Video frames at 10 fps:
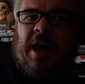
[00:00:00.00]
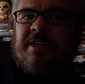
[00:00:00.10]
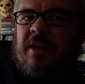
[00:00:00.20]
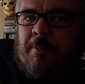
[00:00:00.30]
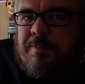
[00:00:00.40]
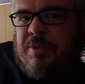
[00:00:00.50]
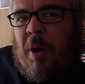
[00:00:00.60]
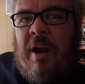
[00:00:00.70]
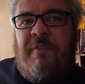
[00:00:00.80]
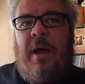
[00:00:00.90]
did a
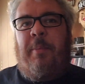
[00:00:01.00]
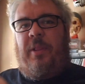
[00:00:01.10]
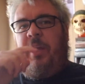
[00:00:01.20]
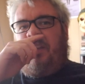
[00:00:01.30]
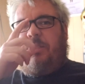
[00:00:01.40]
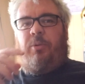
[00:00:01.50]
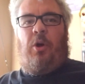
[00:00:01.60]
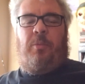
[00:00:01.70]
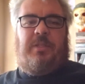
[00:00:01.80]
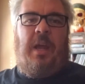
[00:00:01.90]
Spotify playlist with
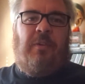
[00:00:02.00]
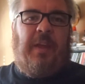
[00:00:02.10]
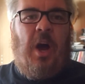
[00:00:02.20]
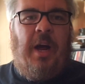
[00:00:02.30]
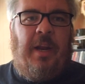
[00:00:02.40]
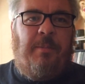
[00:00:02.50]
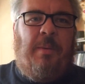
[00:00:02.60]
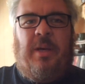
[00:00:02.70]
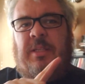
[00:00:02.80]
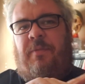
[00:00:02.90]
almost everything on it,
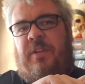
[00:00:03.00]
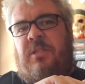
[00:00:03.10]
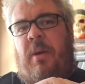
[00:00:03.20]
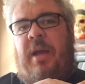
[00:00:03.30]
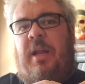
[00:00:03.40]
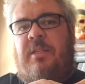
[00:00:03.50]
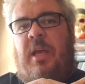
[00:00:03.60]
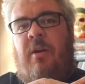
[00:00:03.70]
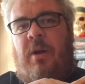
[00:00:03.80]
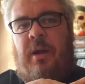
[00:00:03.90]
maybe except for the Smackin
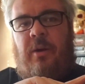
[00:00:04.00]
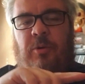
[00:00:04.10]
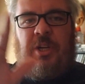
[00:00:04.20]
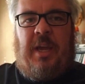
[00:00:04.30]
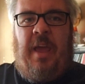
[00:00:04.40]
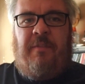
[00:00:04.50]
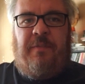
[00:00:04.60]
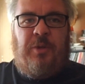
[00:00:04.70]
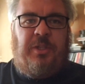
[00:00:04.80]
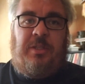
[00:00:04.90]
Isaiah record, which
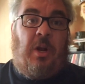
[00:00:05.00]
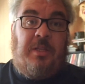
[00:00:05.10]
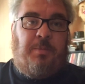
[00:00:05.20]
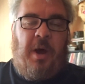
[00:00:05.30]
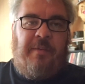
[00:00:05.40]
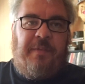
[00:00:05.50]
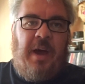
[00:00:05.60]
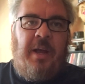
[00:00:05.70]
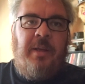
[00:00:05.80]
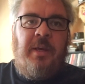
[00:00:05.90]
isn't on
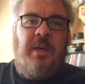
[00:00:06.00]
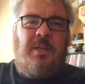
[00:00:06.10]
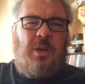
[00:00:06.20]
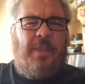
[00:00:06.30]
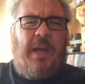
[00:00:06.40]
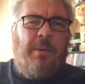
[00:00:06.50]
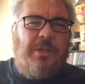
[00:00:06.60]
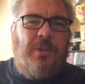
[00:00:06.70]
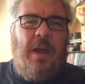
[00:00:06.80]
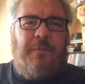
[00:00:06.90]
Spotify. So I think I'm gonna
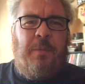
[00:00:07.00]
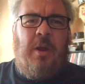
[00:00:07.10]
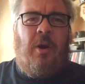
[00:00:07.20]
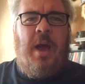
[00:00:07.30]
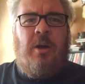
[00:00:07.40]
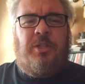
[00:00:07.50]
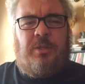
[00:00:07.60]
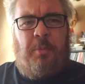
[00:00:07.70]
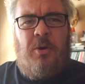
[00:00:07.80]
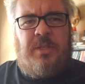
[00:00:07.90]
do that from here on out. Is
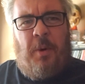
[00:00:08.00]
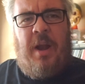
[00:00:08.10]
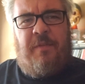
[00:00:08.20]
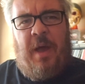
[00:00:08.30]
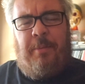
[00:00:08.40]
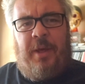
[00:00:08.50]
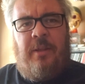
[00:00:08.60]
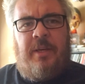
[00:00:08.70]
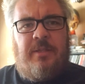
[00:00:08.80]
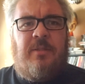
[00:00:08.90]
just post Spotify
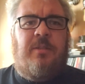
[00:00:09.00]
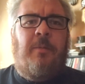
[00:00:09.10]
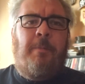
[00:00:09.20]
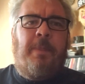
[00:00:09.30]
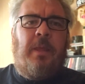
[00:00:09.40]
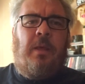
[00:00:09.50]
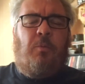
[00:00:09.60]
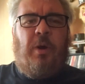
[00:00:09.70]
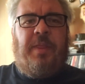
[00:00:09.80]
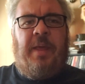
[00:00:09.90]
playlists
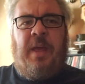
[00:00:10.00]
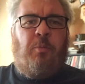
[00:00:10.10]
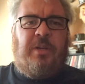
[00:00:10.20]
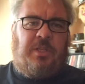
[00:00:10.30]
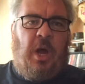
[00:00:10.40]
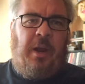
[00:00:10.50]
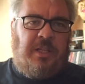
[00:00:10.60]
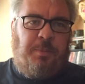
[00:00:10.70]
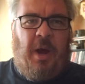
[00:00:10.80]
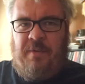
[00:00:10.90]
and then what's not on
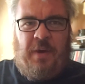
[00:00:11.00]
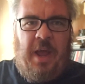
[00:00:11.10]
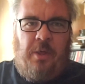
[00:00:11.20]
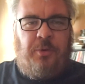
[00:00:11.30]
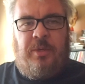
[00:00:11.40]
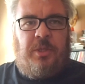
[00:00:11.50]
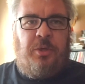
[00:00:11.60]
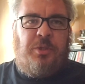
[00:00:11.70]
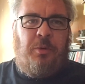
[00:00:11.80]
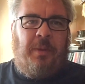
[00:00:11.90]
Spotify, I'll do as a
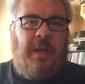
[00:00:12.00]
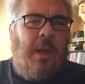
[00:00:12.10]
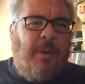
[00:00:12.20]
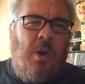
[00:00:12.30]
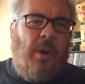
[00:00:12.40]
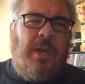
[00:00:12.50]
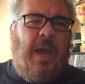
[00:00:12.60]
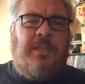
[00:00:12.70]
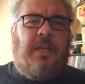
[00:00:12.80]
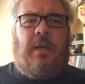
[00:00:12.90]
YouTube link. Let me know what you
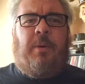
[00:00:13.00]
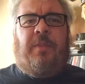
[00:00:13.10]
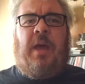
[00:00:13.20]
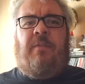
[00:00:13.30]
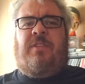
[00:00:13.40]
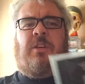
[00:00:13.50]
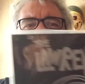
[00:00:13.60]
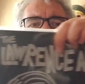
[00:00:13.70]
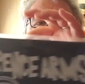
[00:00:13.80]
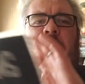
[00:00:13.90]
guys think about that, if it's a
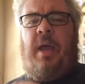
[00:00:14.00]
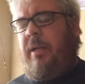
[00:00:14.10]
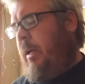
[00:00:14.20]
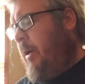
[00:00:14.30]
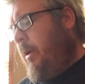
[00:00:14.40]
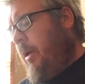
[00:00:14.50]
good or bad idea.